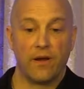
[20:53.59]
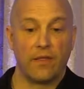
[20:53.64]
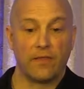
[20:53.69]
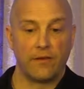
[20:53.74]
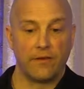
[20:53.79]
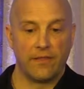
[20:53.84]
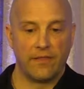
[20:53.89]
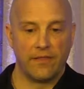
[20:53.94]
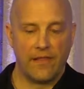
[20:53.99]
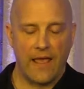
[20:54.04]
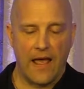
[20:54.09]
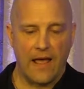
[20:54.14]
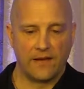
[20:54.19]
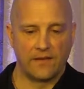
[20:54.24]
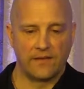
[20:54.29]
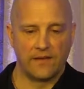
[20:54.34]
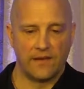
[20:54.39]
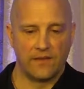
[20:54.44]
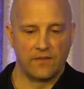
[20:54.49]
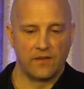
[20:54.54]
other than
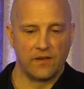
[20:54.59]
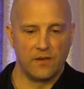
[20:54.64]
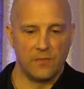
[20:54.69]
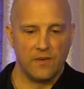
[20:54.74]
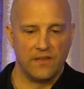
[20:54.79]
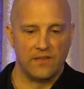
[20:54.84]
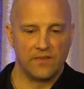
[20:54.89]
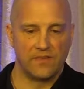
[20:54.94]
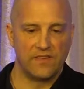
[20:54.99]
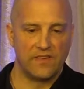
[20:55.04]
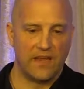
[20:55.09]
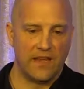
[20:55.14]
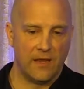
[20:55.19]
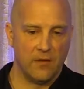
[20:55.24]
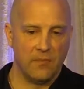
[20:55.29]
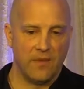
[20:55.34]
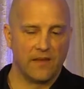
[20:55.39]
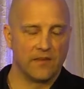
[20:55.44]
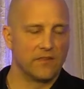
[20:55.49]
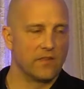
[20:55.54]
that, it's going to be the
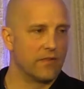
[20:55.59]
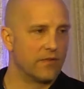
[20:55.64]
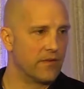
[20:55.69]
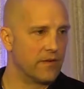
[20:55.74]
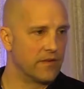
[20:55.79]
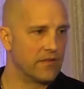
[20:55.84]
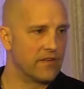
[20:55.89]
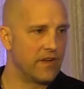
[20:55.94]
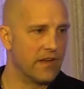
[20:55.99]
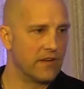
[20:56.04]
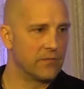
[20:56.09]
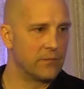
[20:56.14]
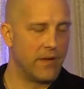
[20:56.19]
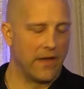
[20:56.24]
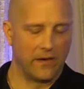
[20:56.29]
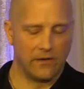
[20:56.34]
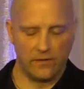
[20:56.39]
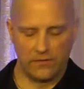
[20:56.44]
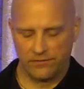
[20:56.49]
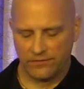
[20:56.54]
same as the first test
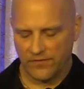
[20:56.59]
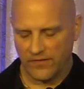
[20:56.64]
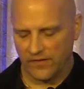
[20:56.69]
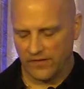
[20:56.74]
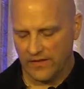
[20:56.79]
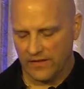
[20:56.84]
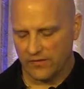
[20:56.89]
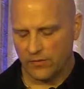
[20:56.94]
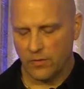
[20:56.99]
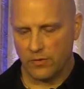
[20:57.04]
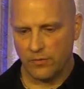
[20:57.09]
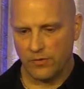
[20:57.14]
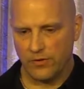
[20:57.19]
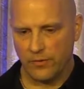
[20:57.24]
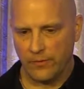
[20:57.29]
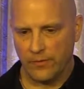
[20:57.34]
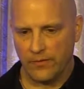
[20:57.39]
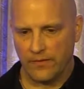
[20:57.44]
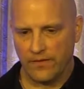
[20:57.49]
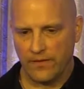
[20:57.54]
panel. So that's what we're
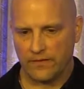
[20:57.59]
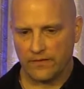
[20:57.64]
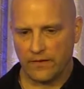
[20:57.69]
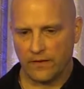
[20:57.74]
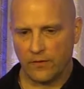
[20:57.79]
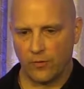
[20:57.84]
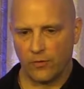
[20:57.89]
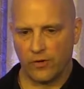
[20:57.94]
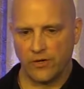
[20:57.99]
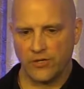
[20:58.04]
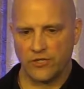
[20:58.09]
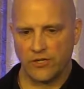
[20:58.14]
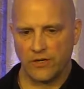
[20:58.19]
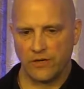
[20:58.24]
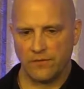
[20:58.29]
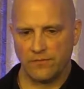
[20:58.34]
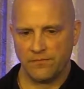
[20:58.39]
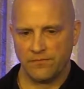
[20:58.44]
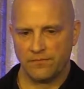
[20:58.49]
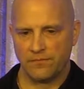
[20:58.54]
doing with ethnic
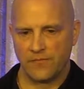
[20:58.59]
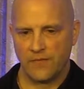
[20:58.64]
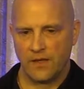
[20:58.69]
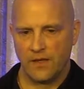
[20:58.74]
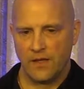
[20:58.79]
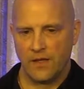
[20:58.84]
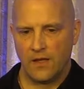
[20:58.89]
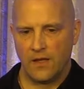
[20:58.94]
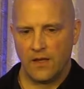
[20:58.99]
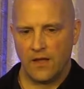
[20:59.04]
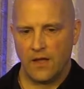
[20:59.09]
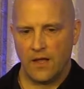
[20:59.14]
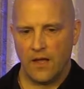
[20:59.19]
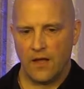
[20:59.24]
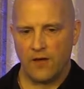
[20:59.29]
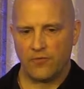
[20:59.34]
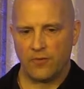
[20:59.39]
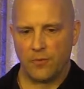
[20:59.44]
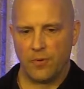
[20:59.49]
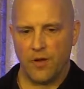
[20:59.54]
origin.
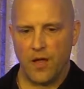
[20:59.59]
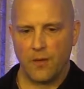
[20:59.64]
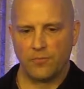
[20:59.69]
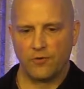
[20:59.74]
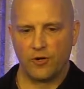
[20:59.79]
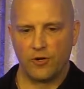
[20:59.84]
For pop